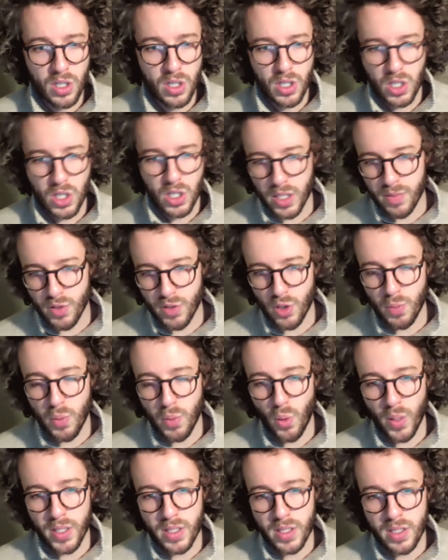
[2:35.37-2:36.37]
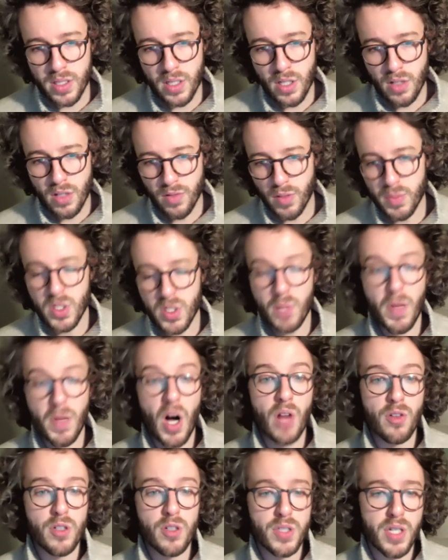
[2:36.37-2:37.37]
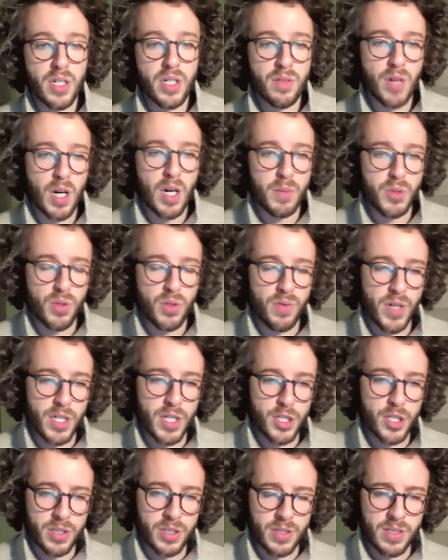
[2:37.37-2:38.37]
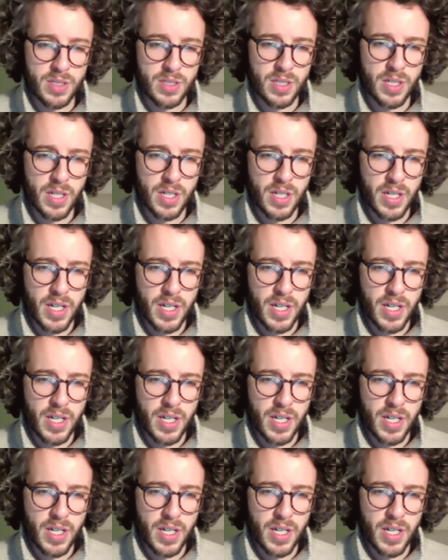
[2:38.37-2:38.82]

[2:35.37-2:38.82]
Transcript: glyphs or points from some other set of observations.